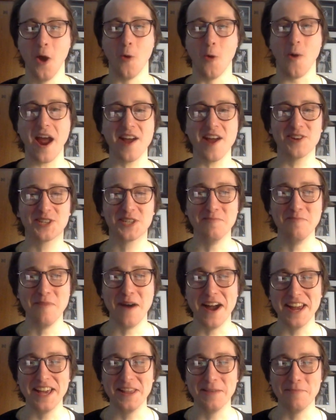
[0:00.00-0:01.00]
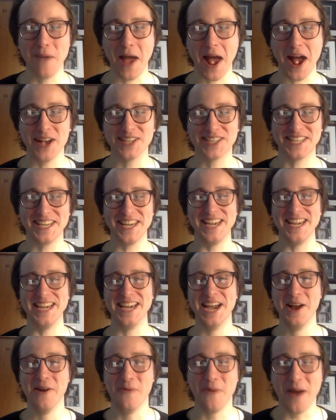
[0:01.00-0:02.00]
Where's the money, Lebowski?
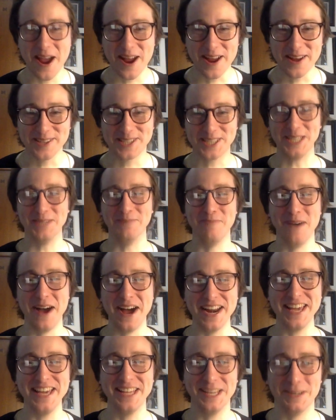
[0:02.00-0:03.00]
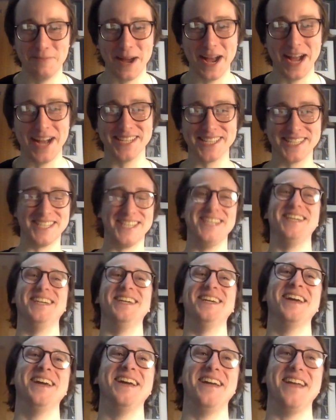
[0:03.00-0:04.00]
Where's the money,
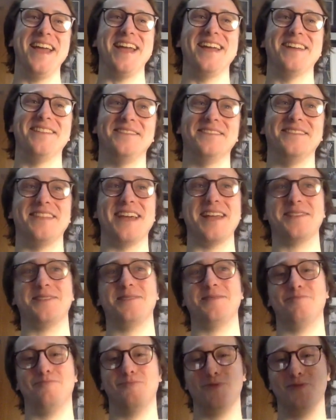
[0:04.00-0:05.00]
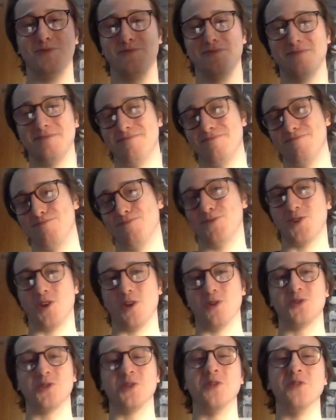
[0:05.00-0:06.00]
Lebowski? And that
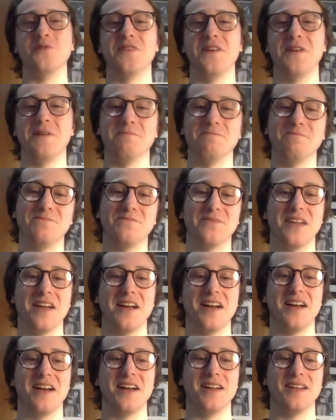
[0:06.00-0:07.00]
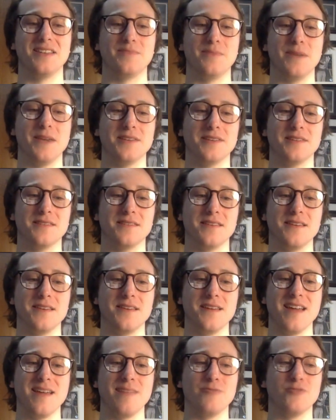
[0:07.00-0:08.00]
starts the whole film. It's
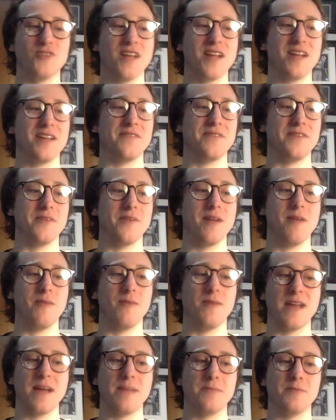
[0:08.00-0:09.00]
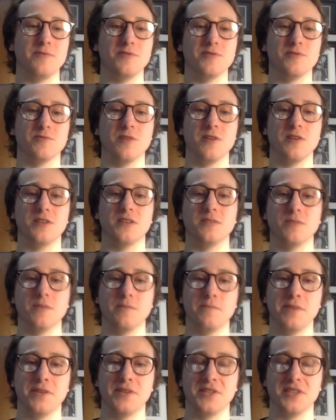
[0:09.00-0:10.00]
basically him trying to figure out what happened to his rug.
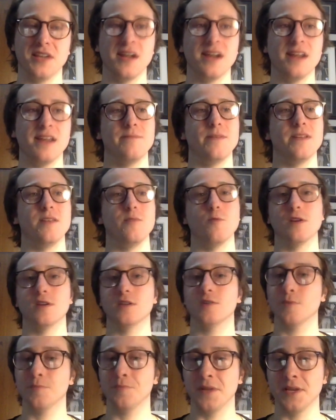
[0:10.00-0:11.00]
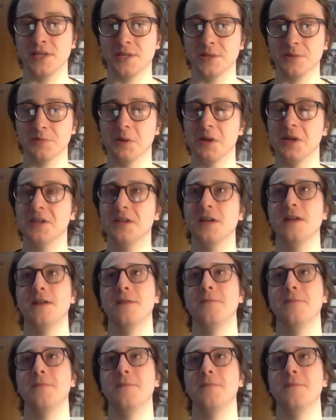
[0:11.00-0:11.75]
Someone pissed on it, and he wants to replace the rug.